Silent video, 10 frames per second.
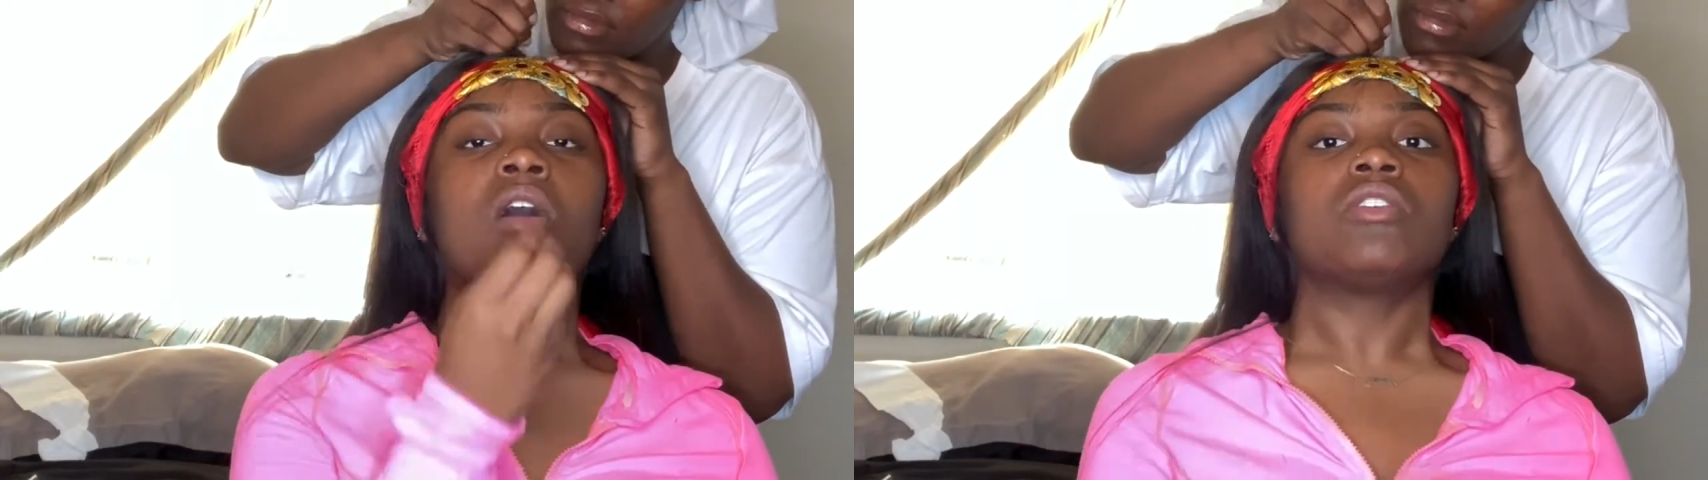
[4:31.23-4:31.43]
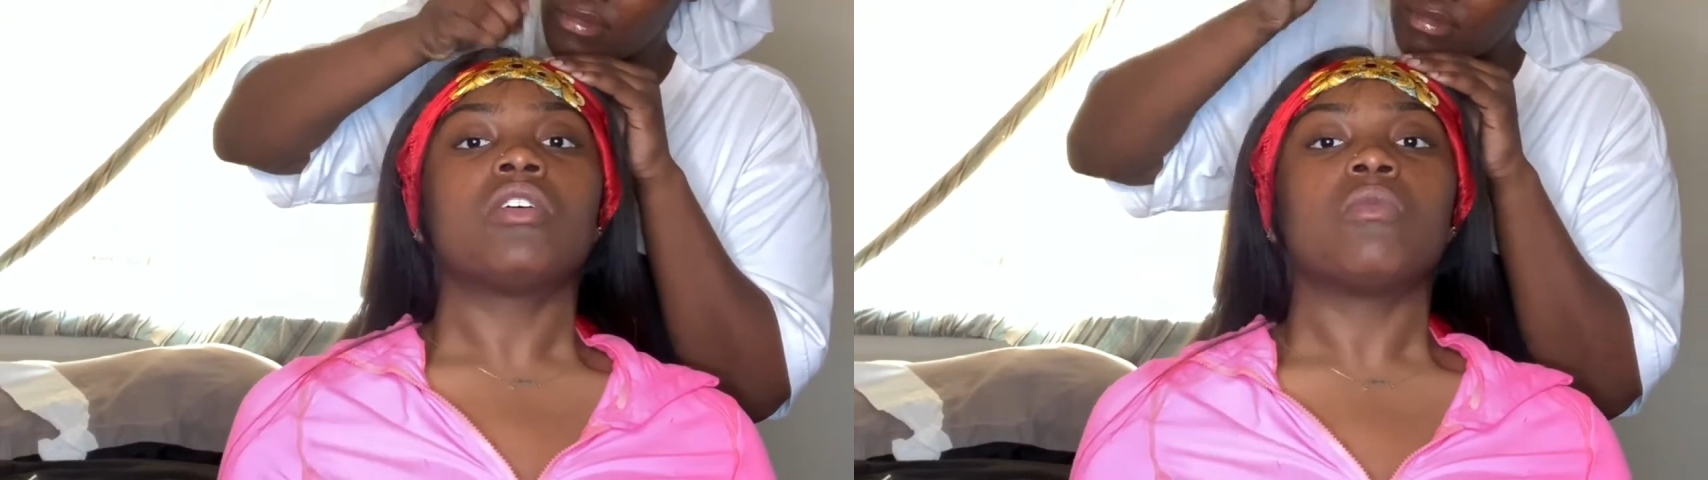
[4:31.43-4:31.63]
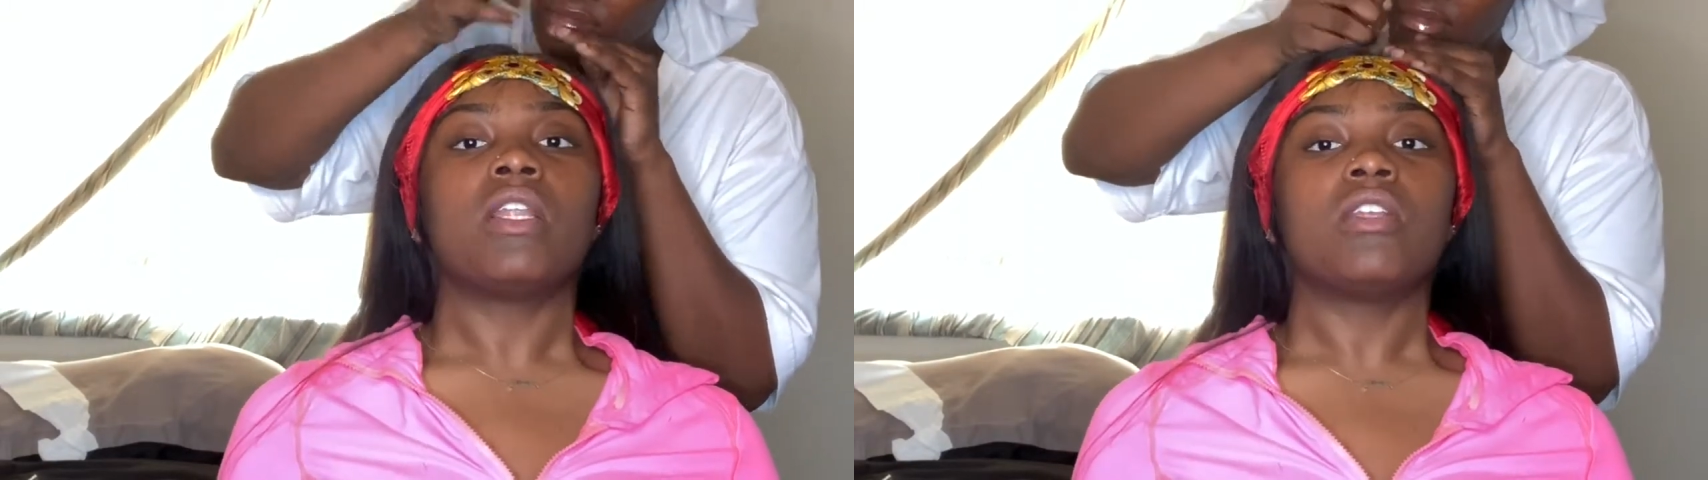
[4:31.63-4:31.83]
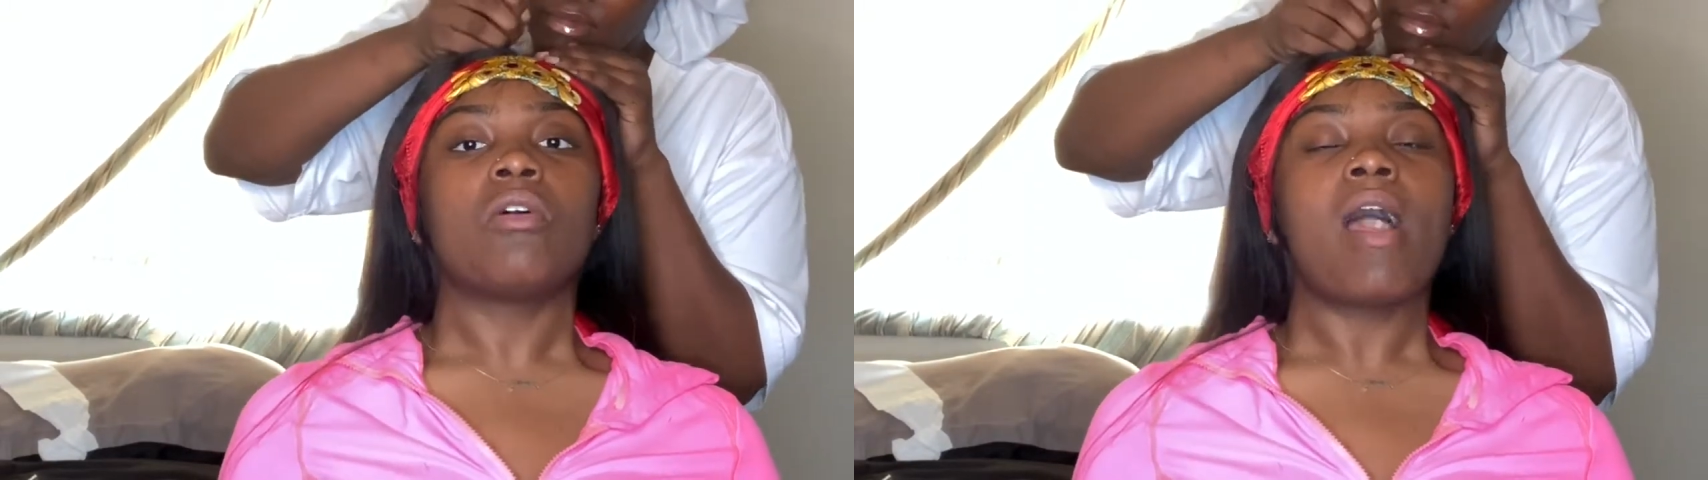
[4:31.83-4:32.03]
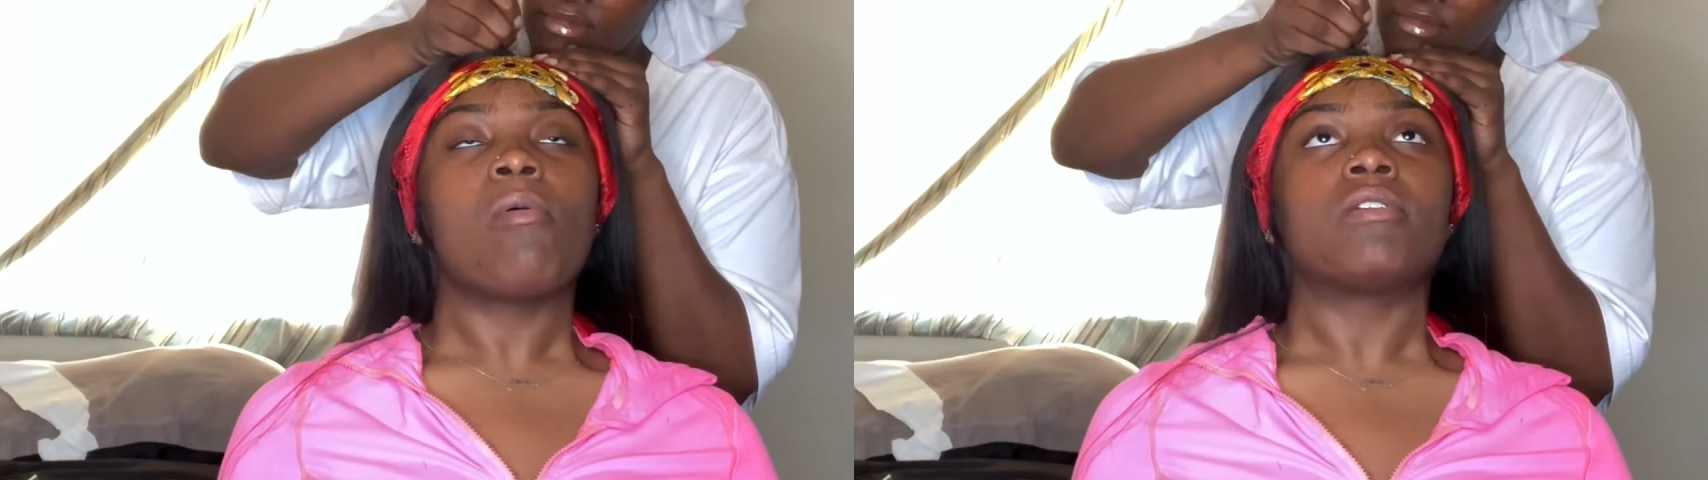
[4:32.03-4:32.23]
more,
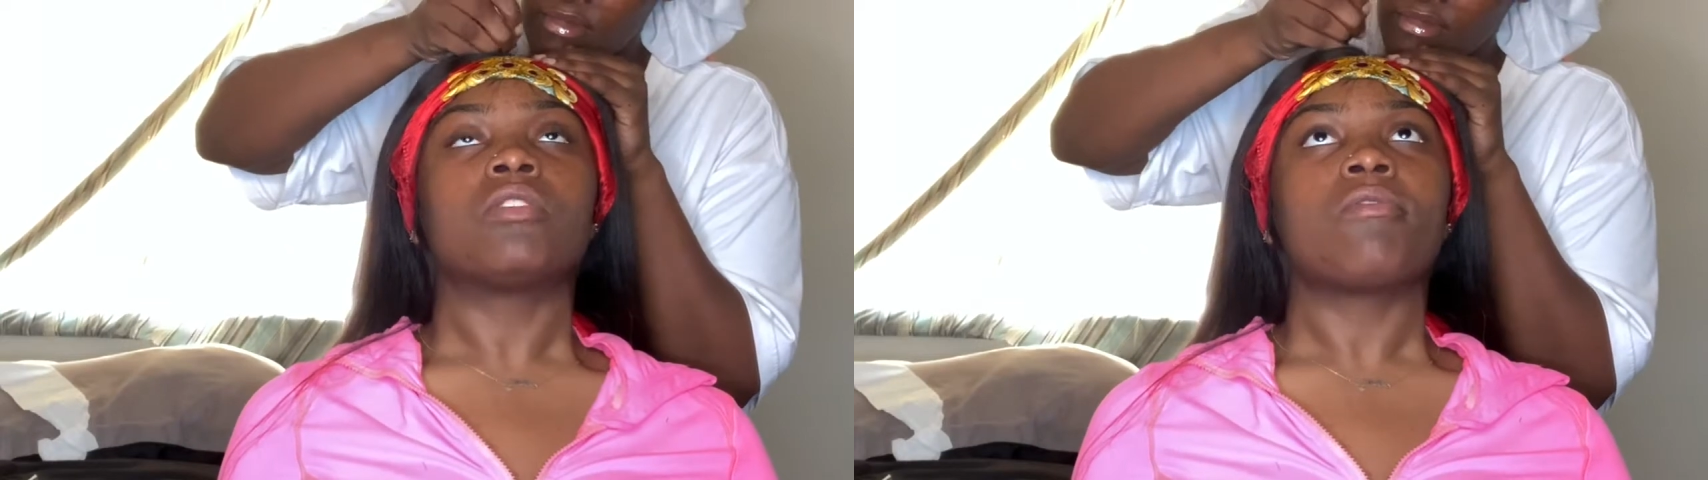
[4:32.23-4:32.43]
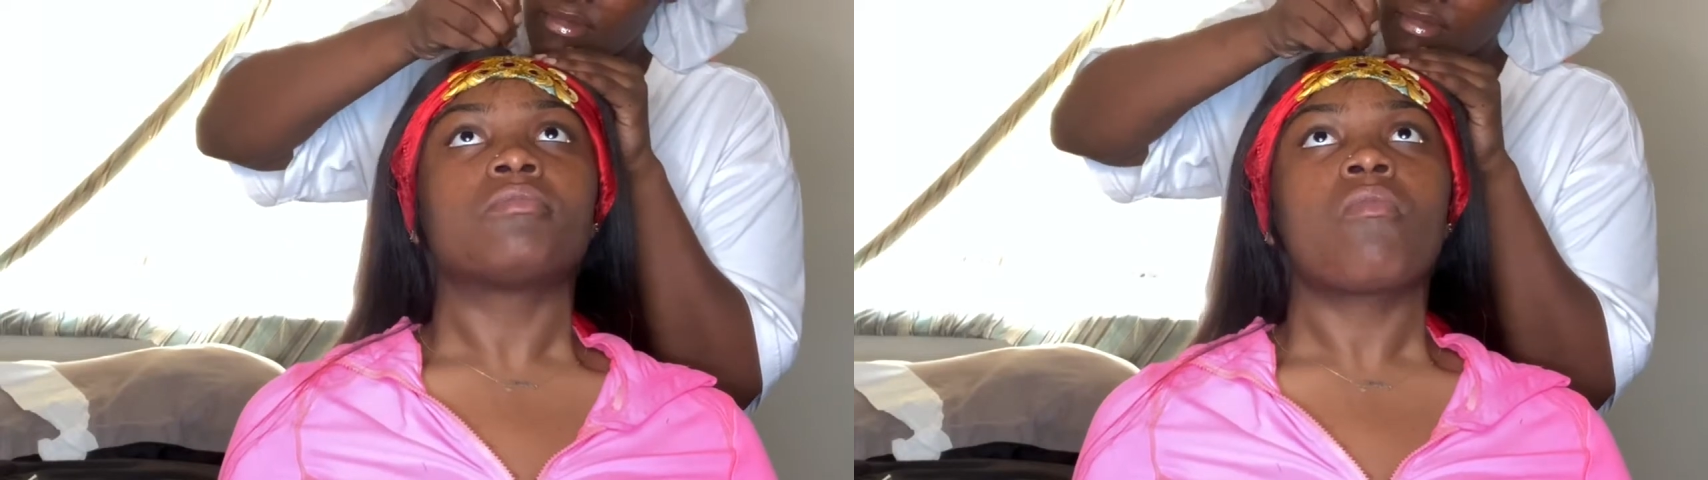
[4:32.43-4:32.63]
just a little bit